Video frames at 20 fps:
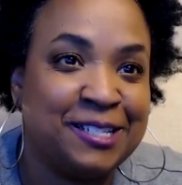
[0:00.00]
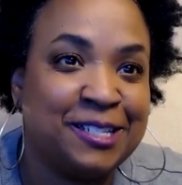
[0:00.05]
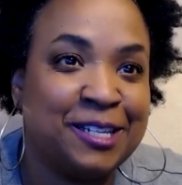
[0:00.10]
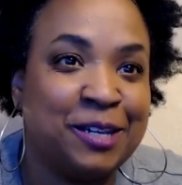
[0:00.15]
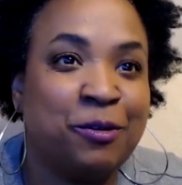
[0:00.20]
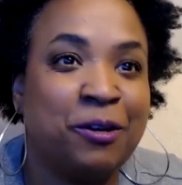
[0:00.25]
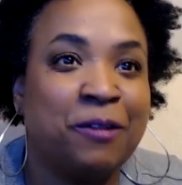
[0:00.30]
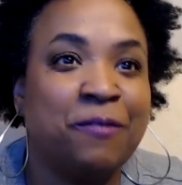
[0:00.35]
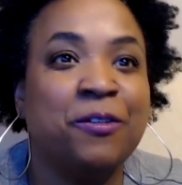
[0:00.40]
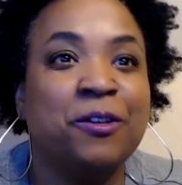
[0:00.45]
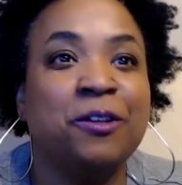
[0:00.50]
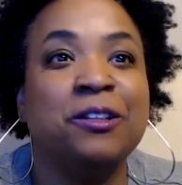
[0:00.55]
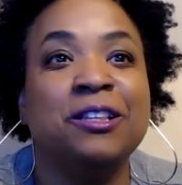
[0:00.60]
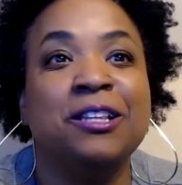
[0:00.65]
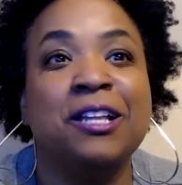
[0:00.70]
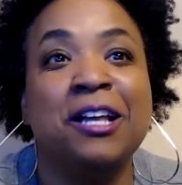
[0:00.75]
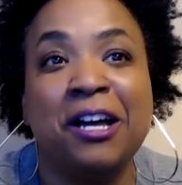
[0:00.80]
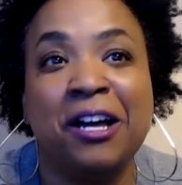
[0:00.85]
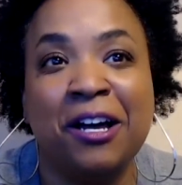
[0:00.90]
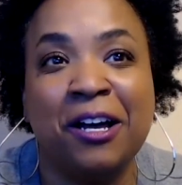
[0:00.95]
Do you want to feel
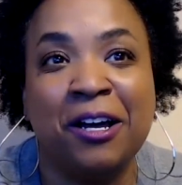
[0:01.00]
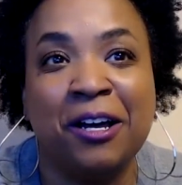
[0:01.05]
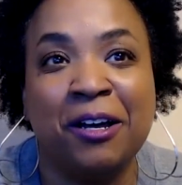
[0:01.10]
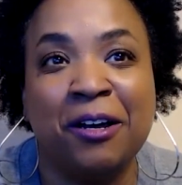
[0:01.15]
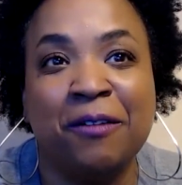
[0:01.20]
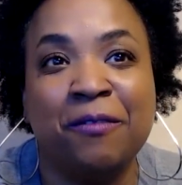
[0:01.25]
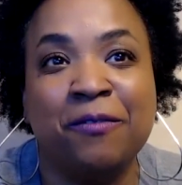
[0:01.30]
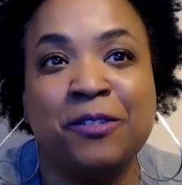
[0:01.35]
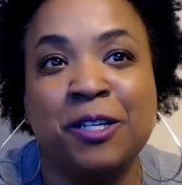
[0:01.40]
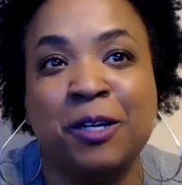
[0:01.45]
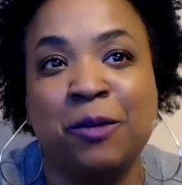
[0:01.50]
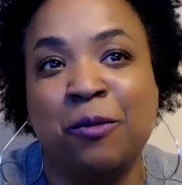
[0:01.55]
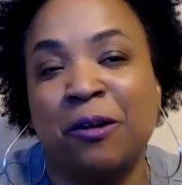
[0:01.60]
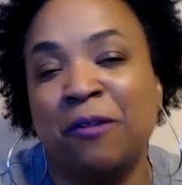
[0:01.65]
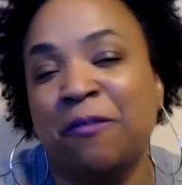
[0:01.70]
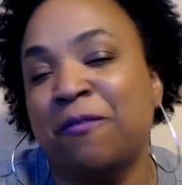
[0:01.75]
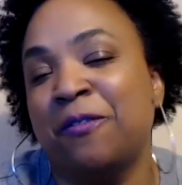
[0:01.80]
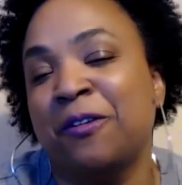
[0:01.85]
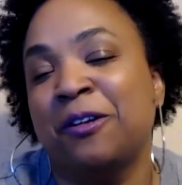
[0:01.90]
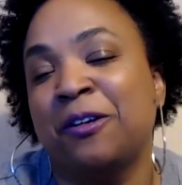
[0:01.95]
loved? Do you want
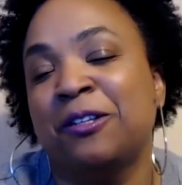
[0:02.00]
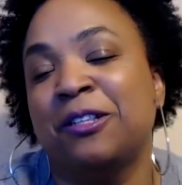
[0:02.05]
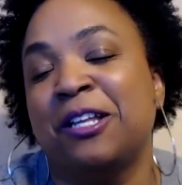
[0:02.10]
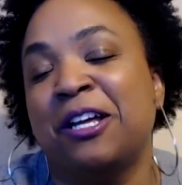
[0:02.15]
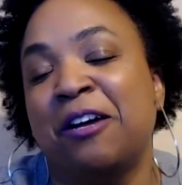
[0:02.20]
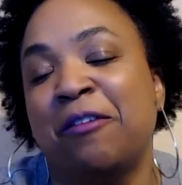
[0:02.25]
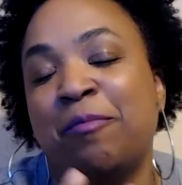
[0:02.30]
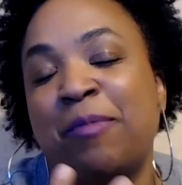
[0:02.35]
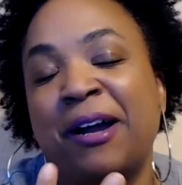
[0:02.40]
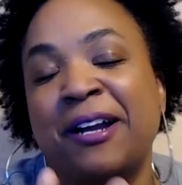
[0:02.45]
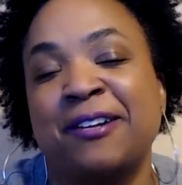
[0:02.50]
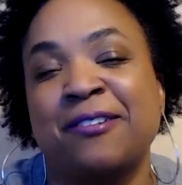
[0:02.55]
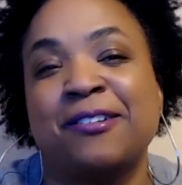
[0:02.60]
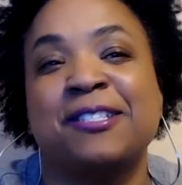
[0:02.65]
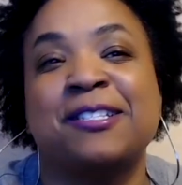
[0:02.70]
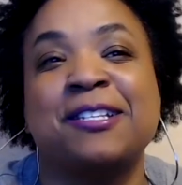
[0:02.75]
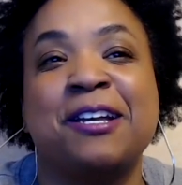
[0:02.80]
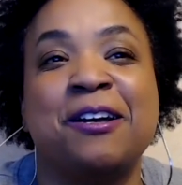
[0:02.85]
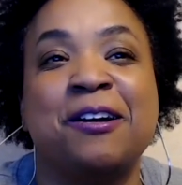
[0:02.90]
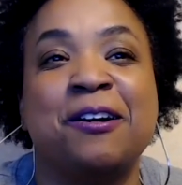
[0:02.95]
to feel loved by
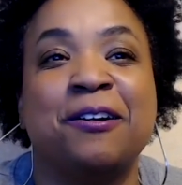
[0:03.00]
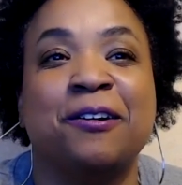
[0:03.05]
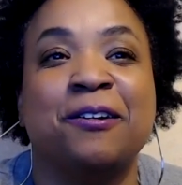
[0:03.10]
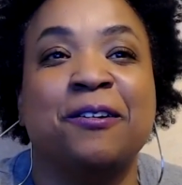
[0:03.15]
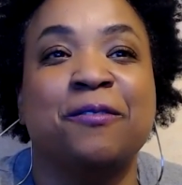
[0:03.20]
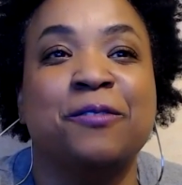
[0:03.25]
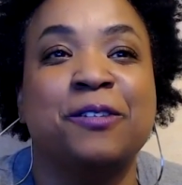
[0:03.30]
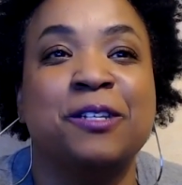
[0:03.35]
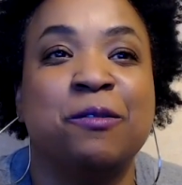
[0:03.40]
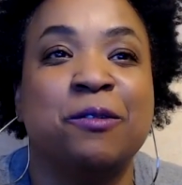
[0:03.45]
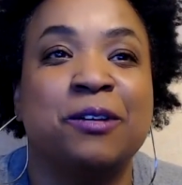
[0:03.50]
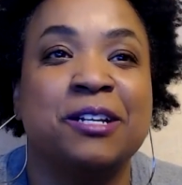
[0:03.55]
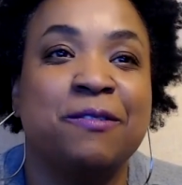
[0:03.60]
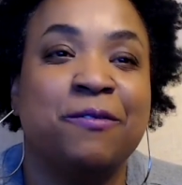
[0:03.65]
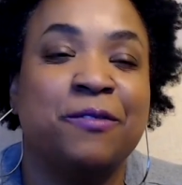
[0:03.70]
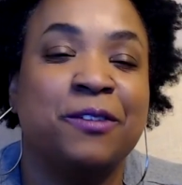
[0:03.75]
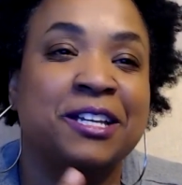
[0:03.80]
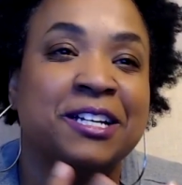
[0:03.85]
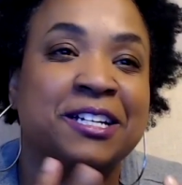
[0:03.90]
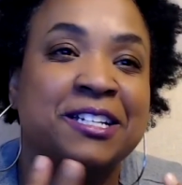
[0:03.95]
yourself? Do you want to
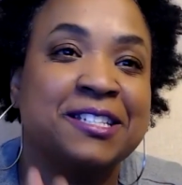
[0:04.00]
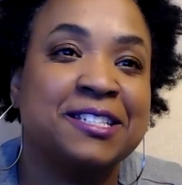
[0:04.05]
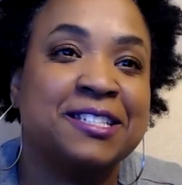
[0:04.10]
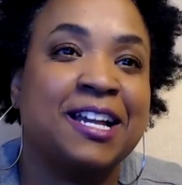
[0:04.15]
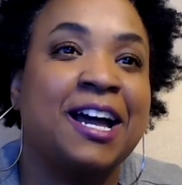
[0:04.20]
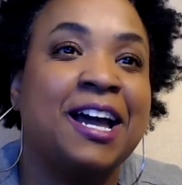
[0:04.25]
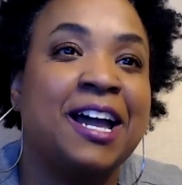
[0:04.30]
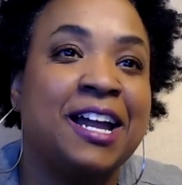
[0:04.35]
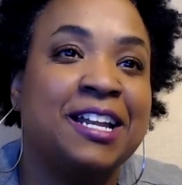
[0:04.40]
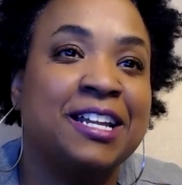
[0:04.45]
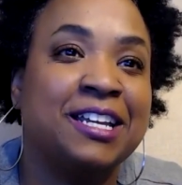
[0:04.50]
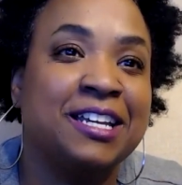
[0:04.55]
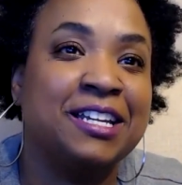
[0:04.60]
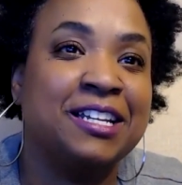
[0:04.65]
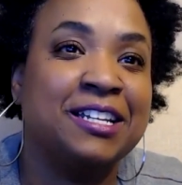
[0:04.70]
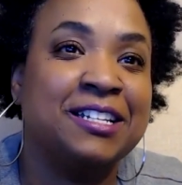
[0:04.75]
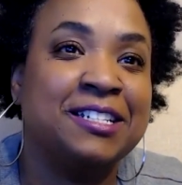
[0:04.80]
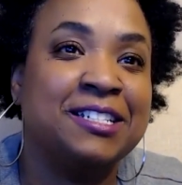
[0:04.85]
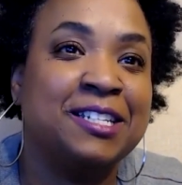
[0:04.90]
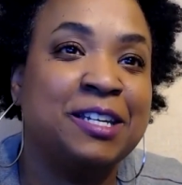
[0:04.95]
feel
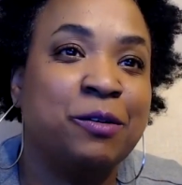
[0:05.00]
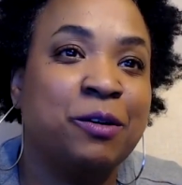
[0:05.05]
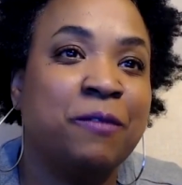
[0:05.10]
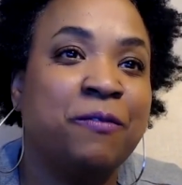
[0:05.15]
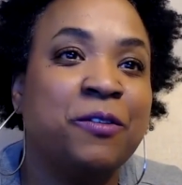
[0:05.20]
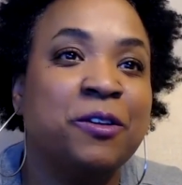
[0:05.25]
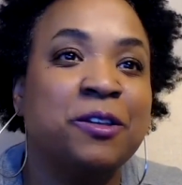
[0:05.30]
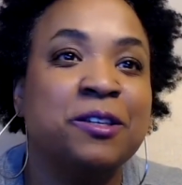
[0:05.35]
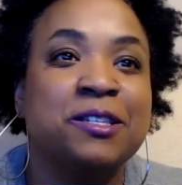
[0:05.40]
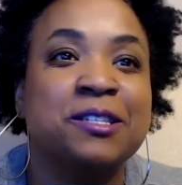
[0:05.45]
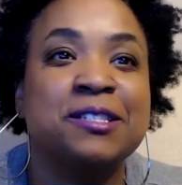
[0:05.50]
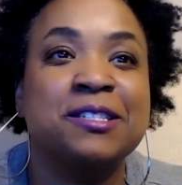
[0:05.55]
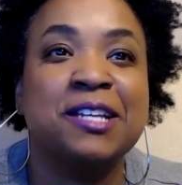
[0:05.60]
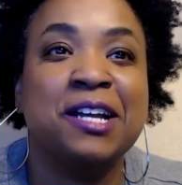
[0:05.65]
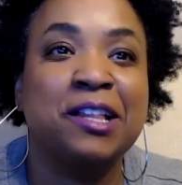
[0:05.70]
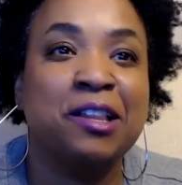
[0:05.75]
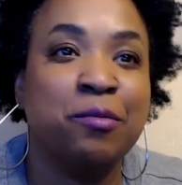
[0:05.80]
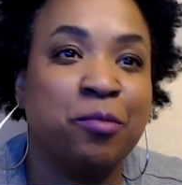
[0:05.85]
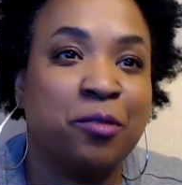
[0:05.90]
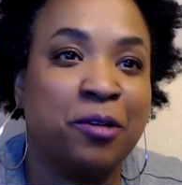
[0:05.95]
excited? Do you want to feel
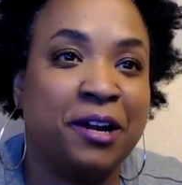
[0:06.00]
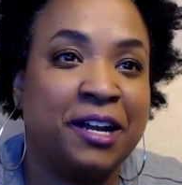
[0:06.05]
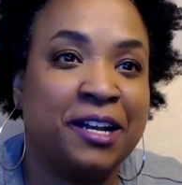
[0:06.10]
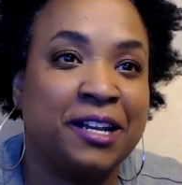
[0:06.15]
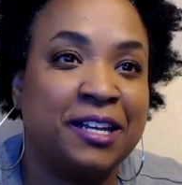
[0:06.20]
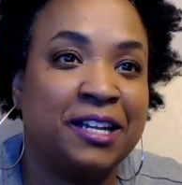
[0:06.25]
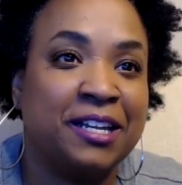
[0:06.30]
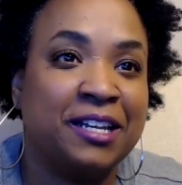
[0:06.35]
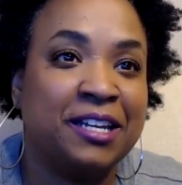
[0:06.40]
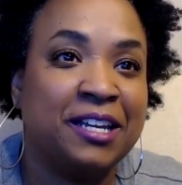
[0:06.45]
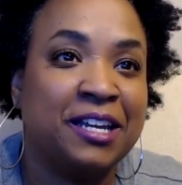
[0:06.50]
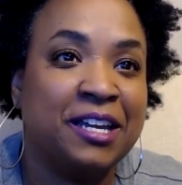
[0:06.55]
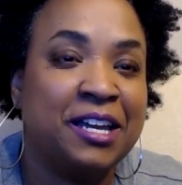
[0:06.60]
celebrated?